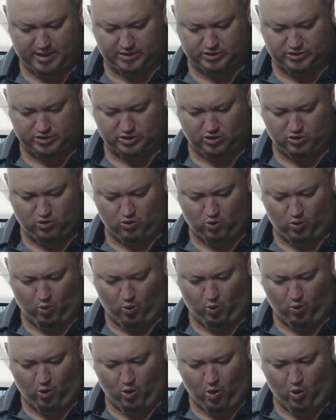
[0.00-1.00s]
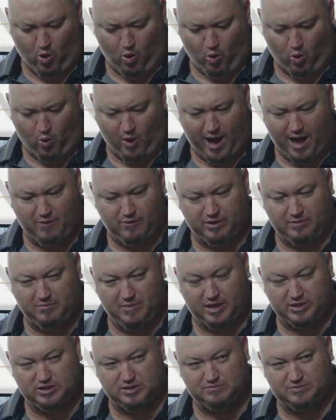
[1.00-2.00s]
So why would
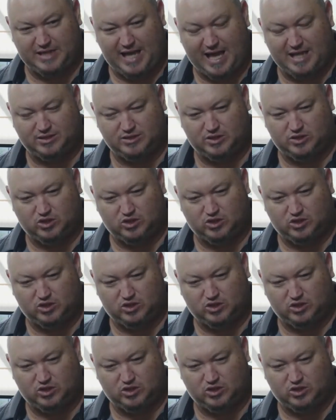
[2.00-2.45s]
Muslims ask